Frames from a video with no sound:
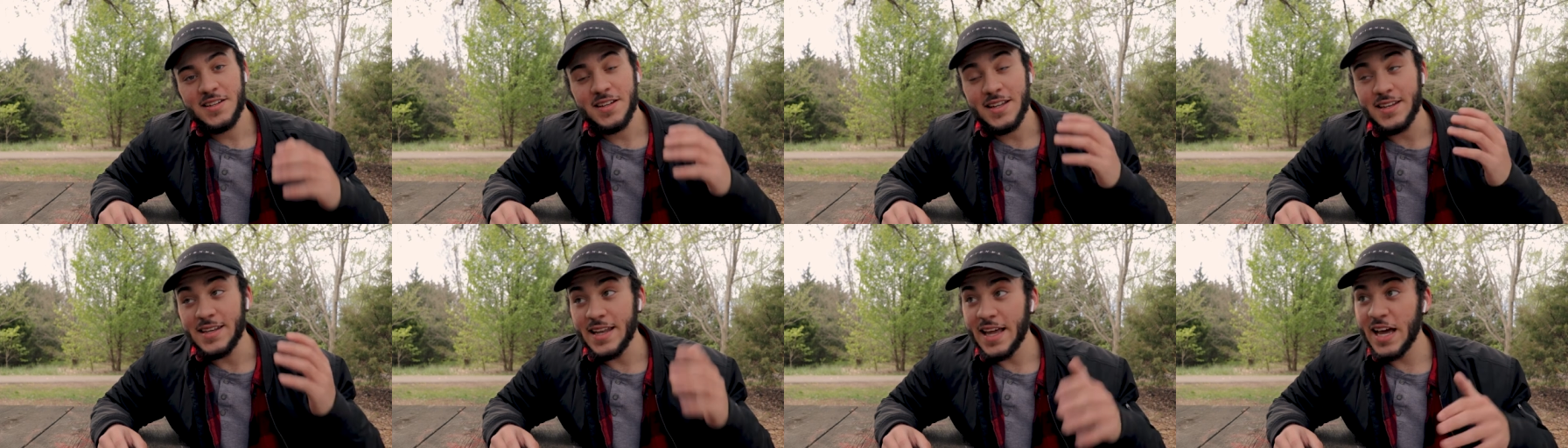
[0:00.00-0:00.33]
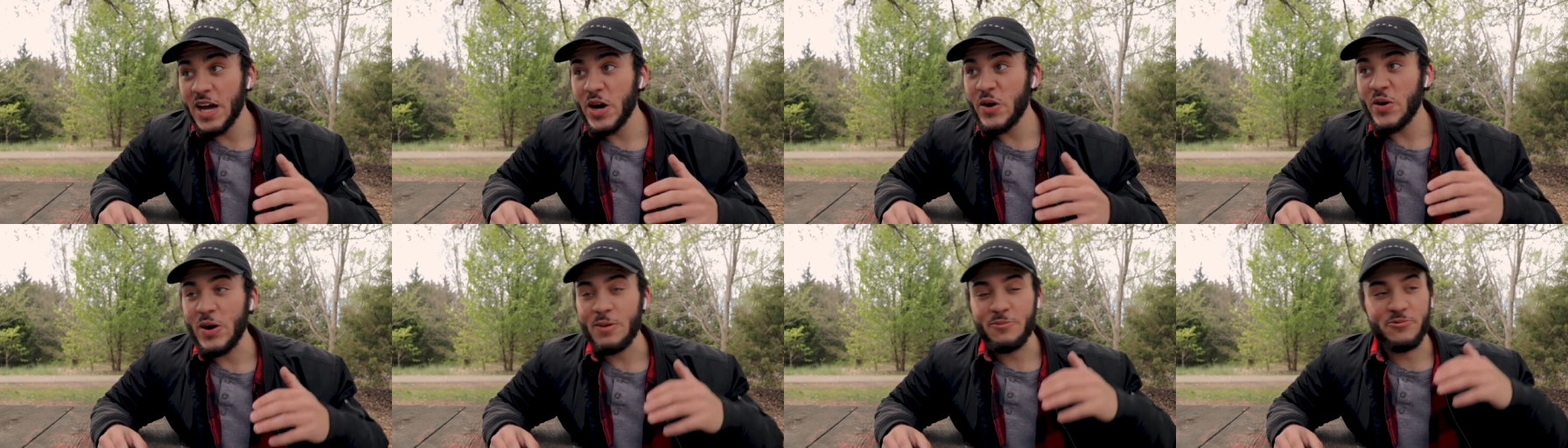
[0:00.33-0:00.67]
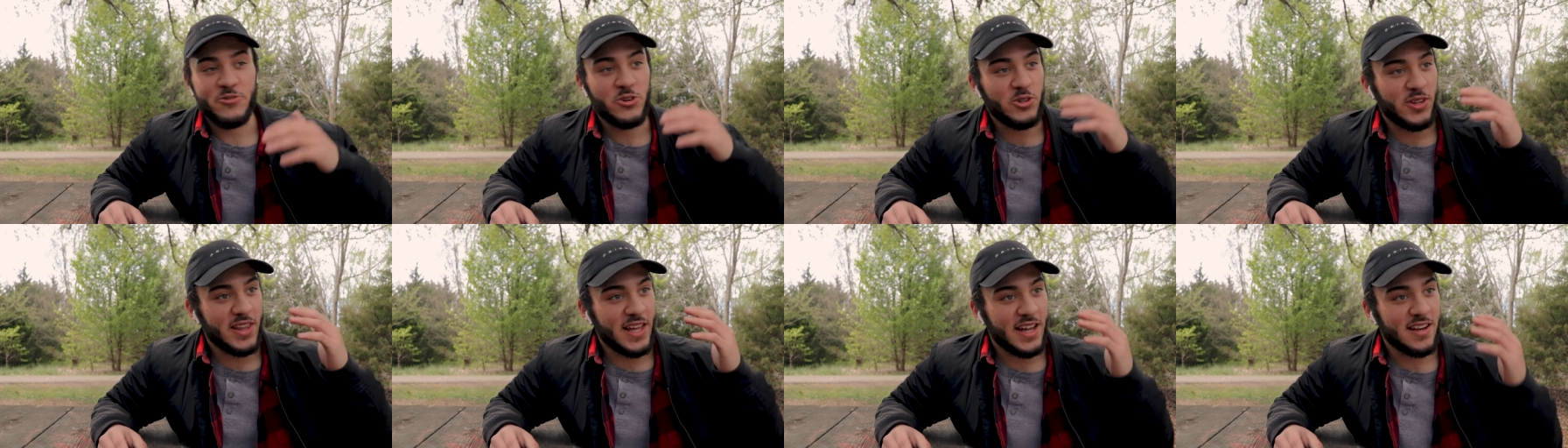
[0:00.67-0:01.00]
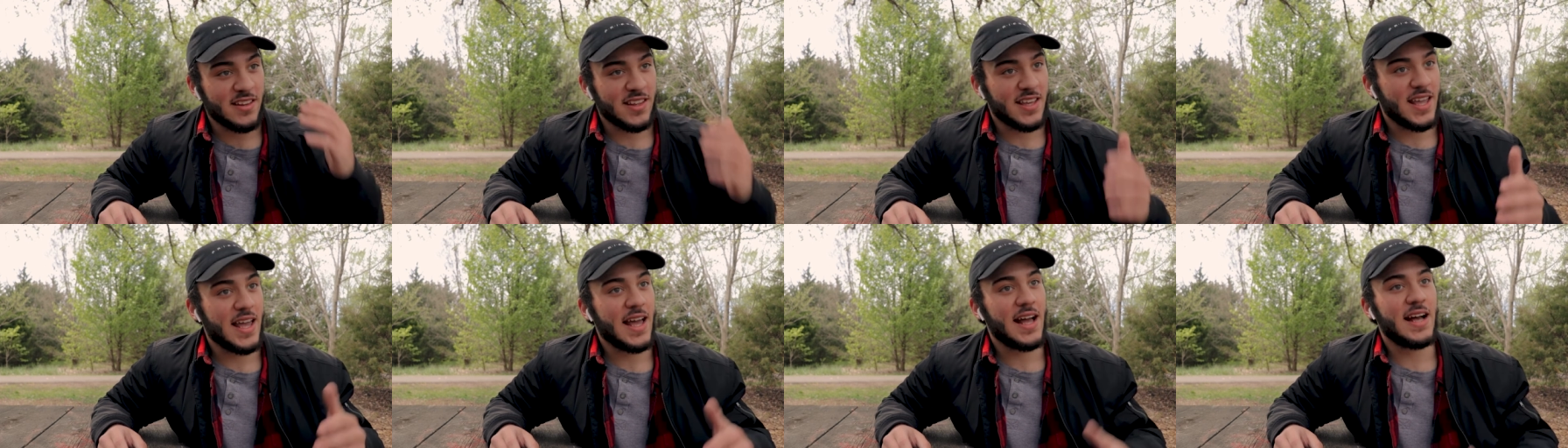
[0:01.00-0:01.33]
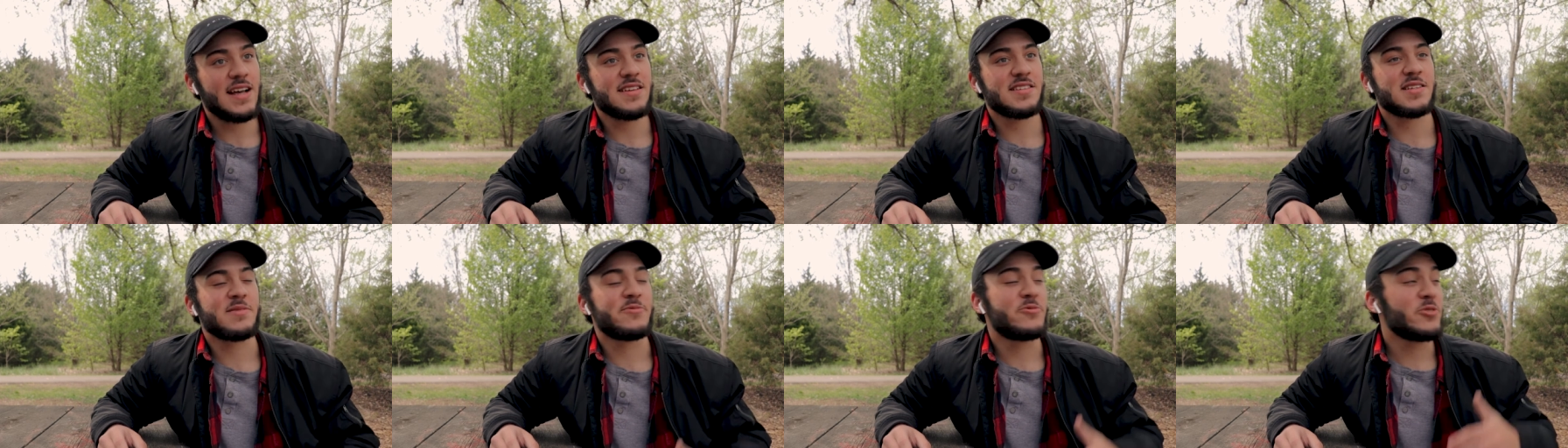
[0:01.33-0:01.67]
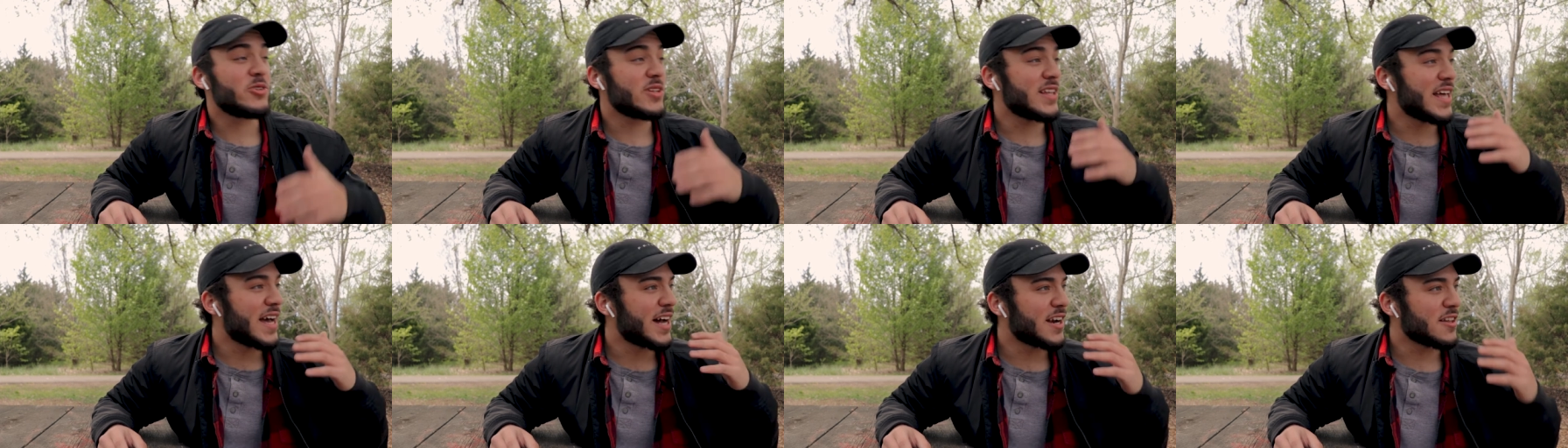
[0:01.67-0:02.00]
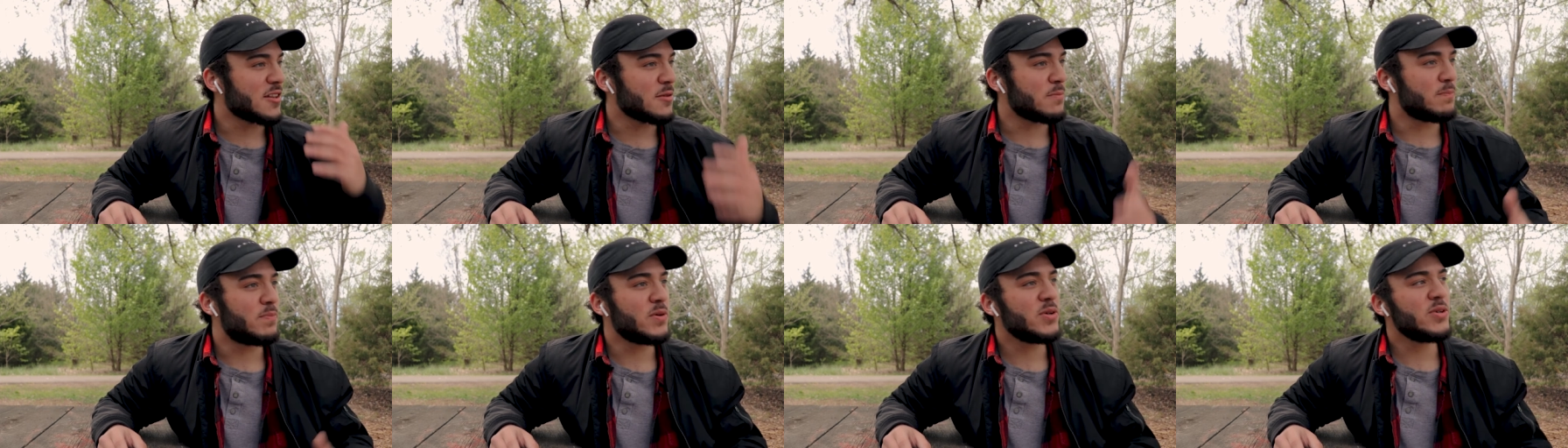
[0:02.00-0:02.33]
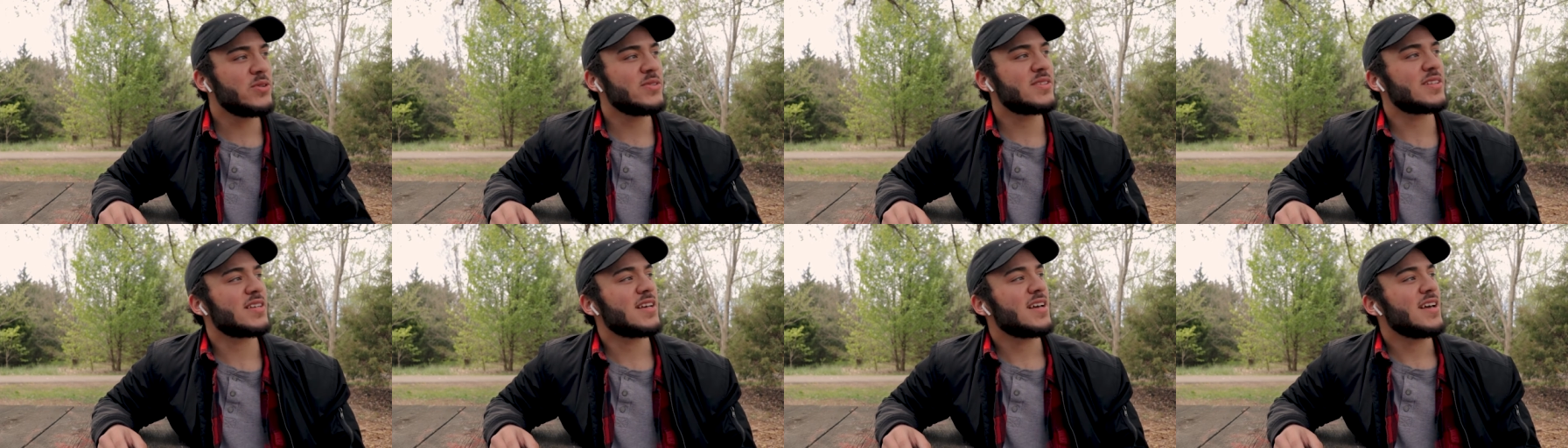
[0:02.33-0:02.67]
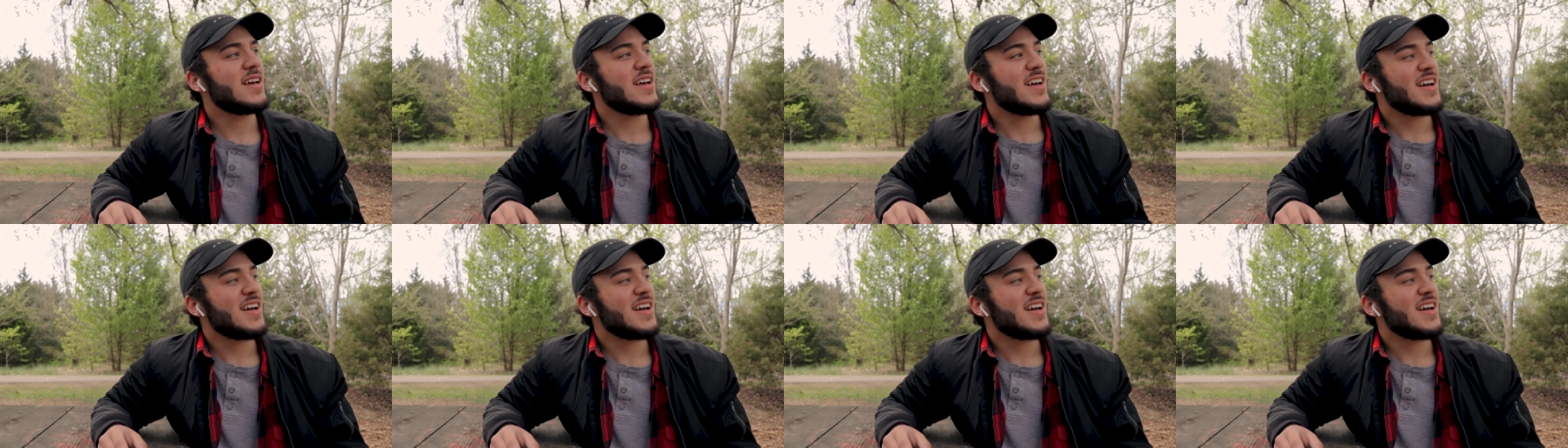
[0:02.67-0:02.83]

And now I'm fully out of the cast, I'm fully out of the boot.